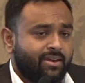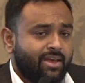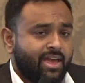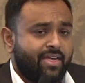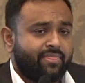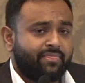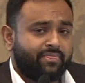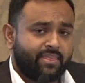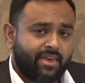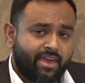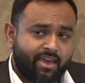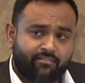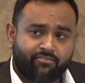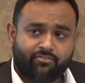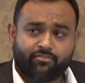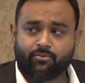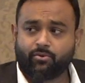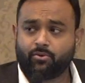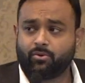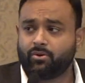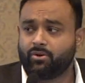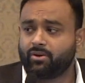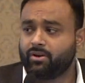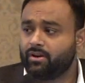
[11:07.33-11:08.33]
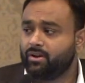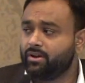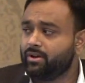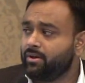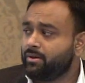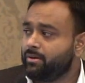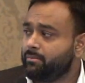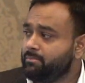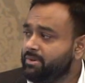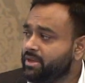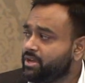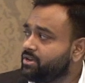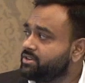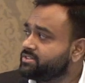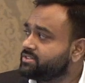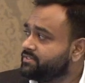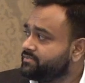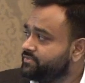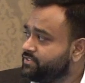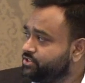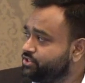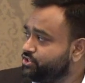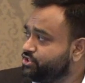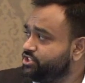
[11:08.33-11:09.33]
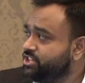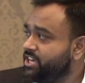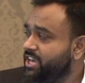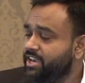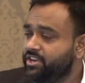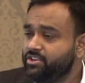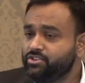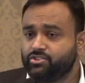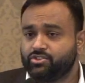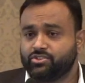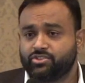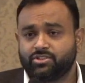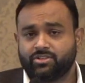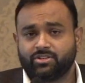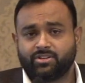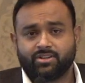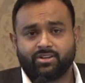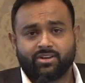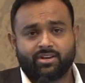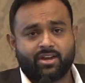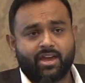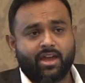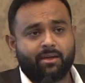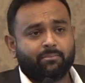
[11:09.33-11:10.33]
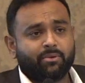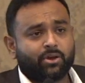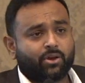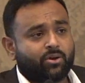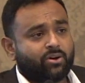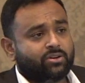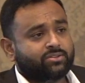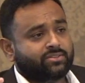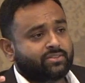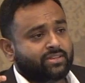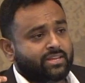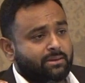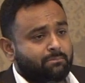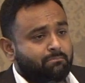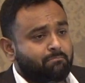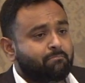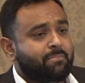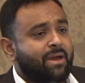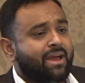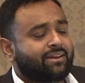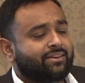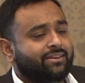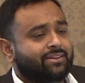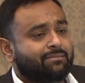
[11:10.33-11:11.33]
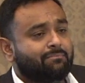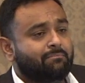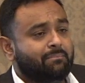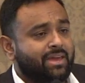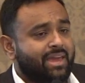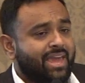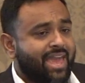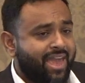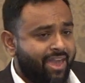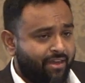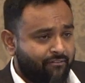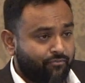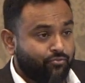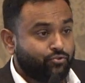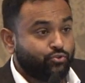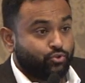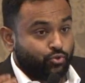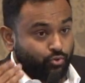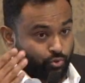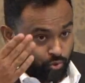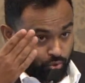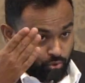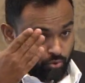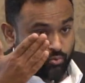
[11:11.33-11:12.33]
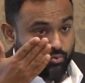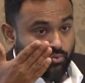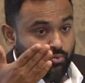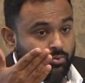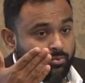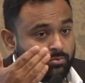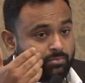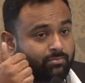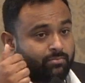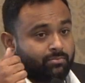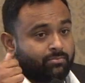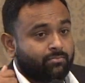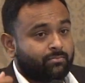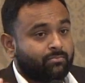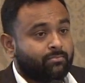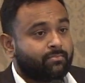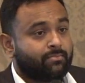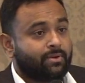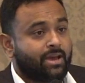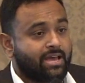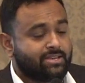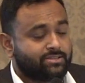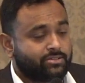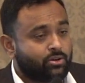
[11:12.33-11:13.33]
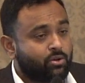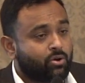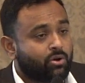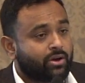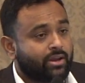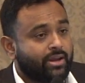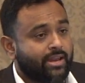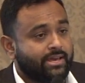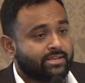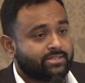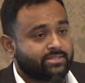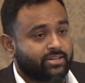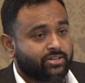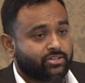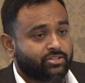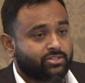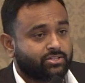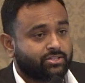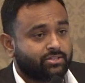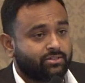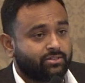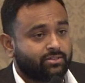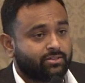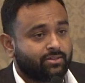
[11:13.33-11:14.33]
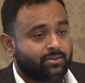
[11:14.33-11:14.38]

And therefore, because of this change and because of the impact it may have to you as an organization,